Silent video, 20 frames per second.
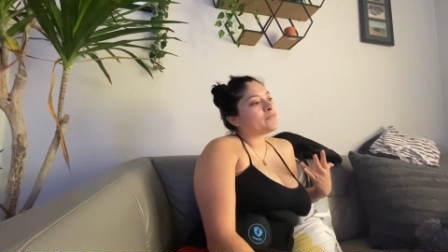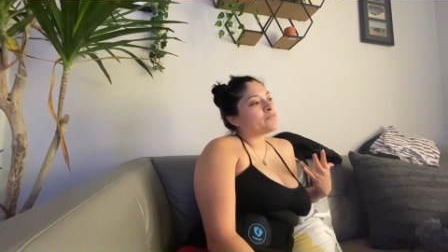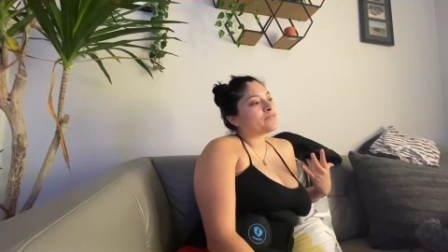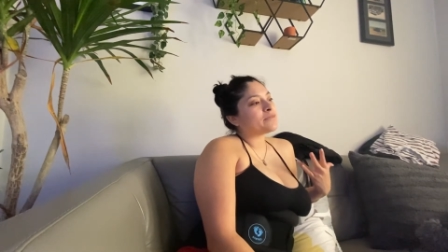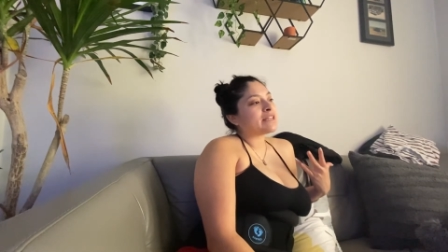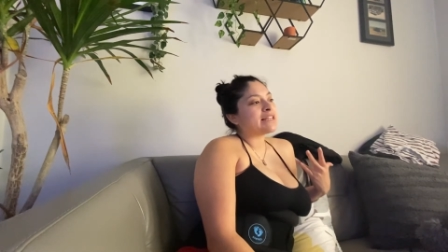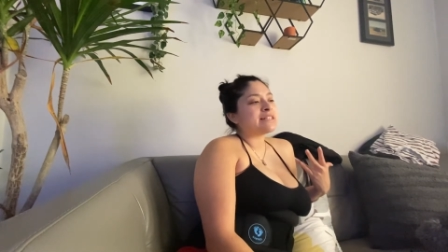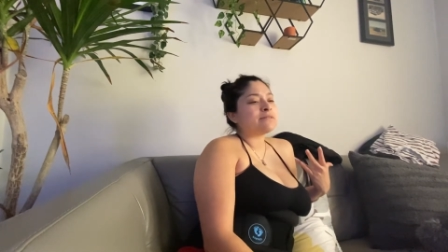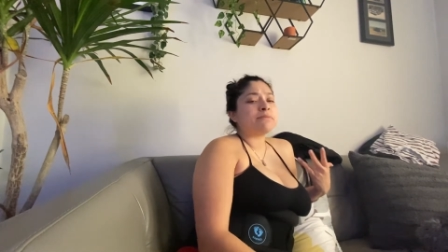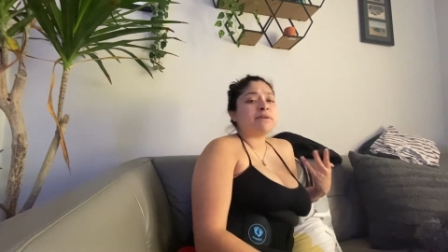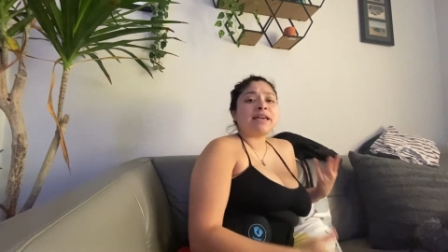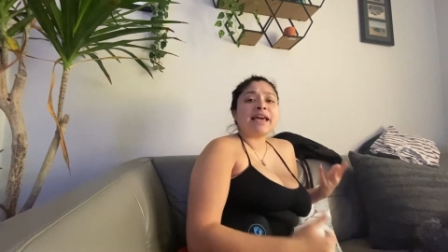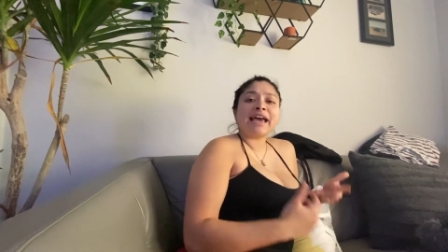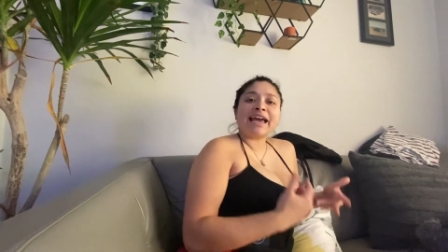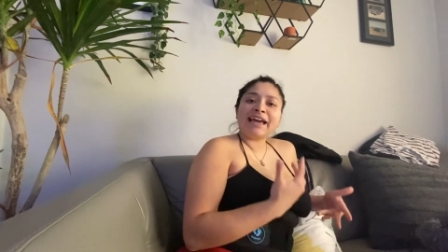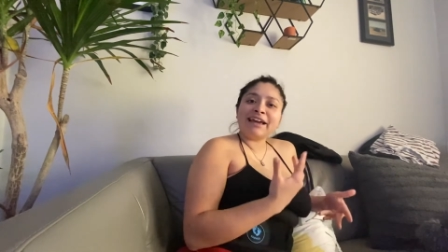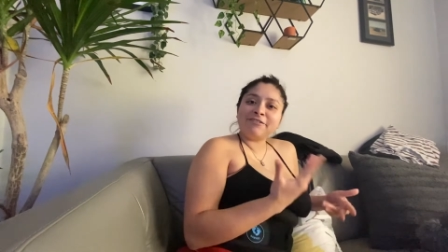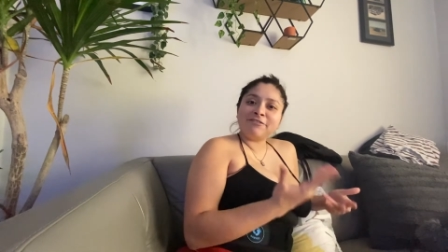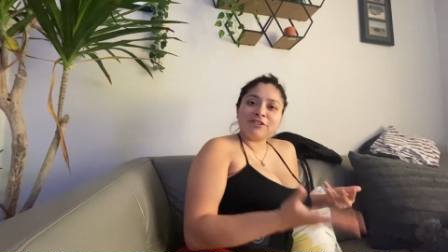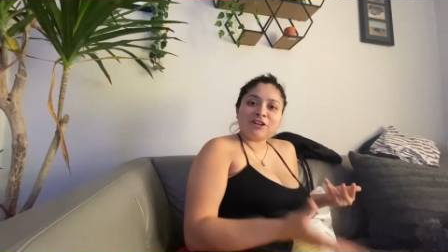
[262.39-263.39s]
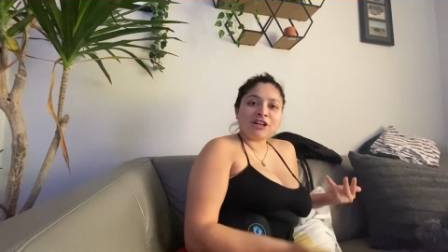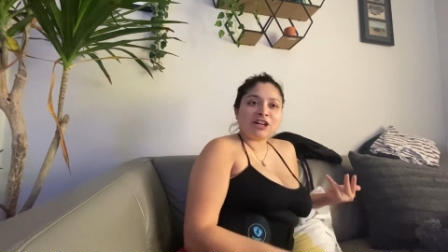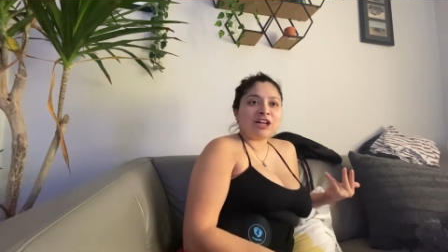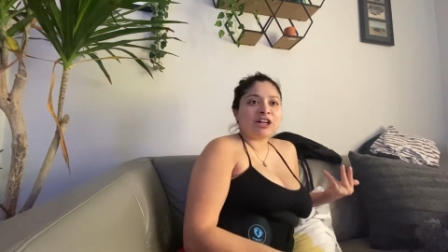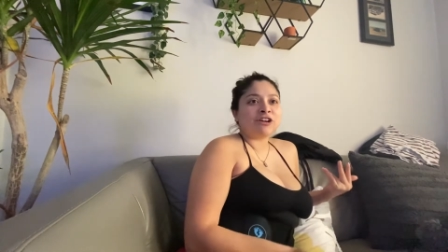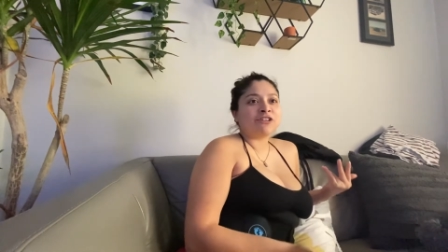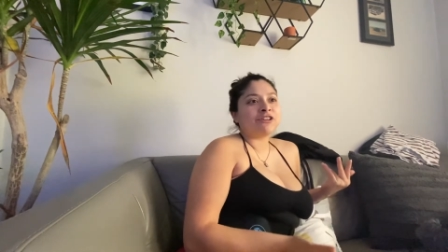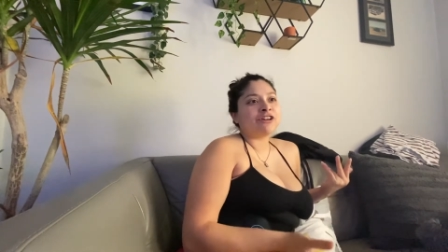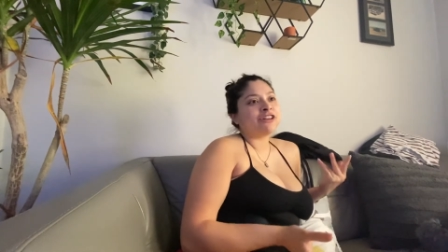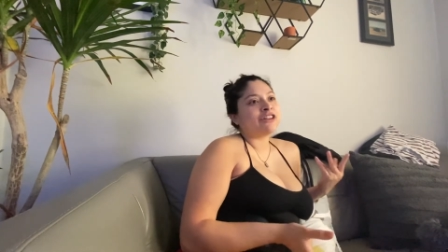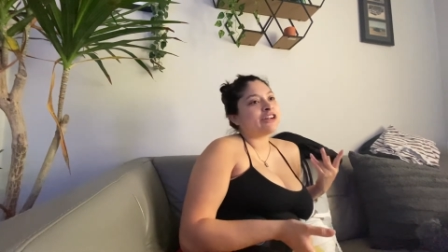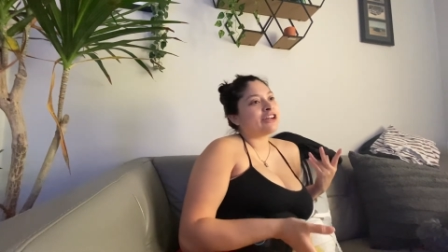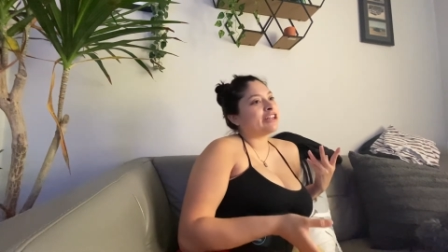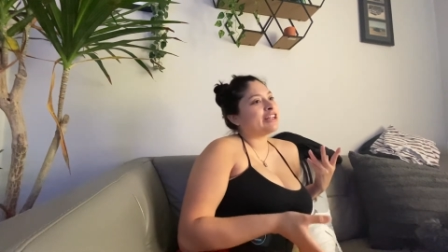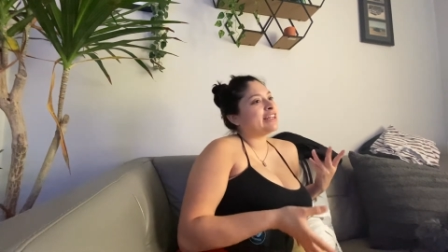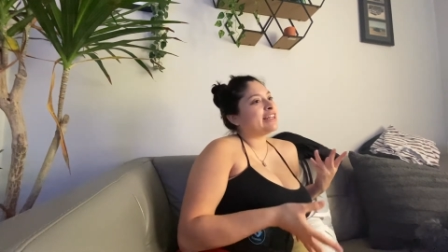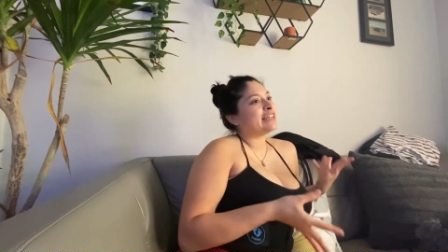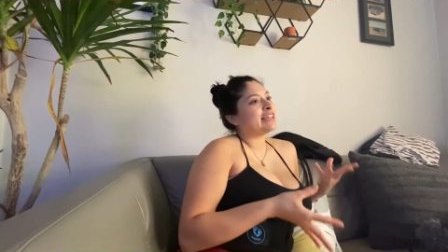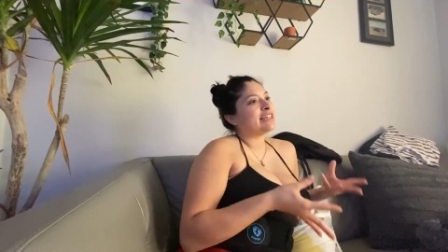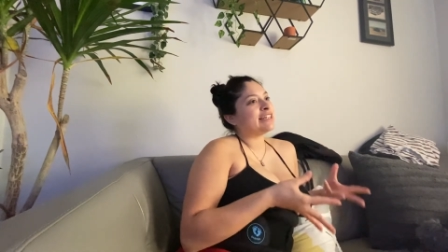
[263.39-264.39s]
his behavior, we're
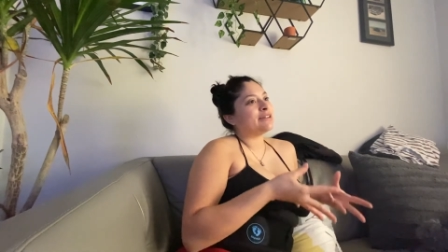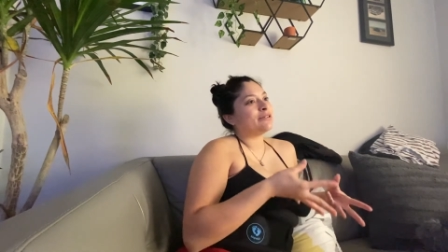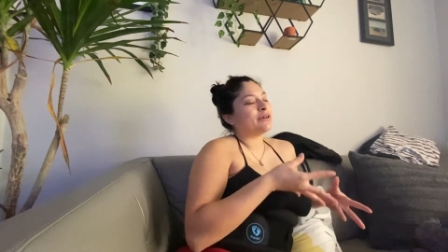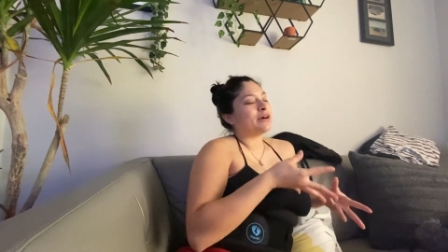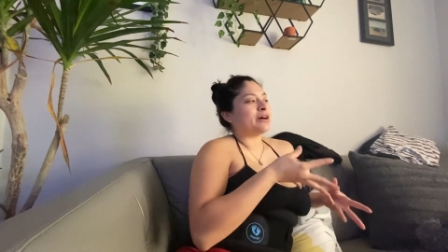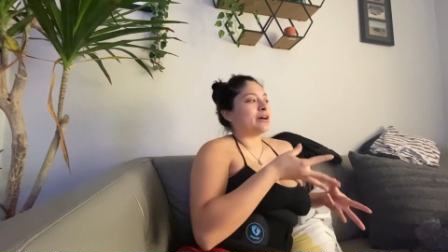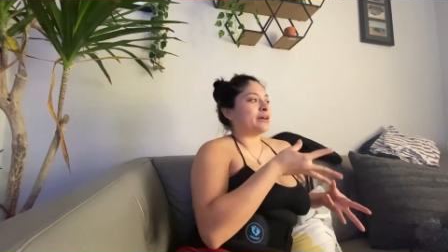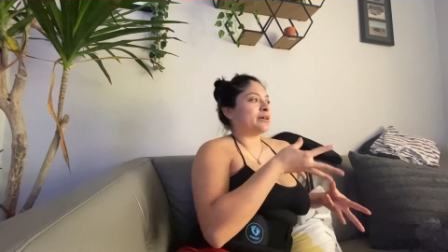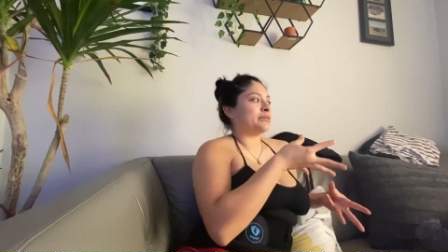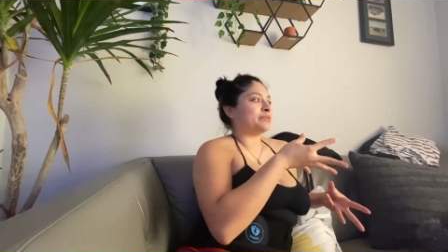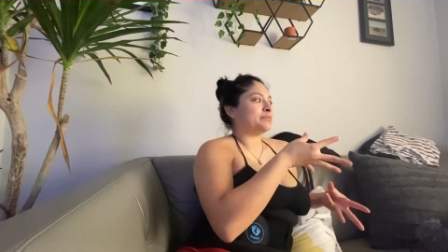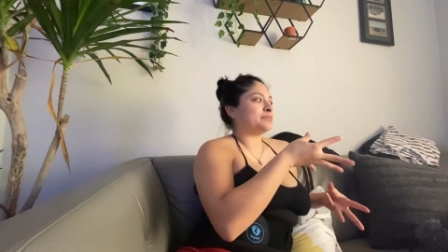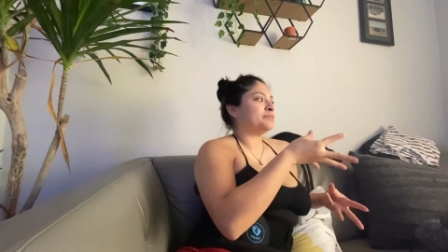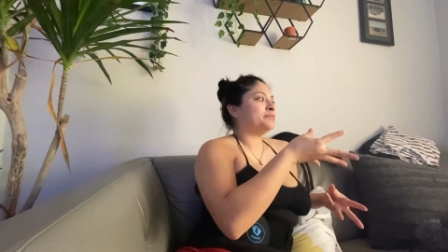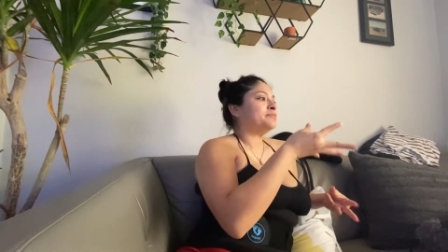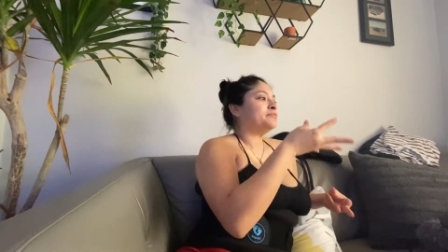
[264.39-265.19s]
learning um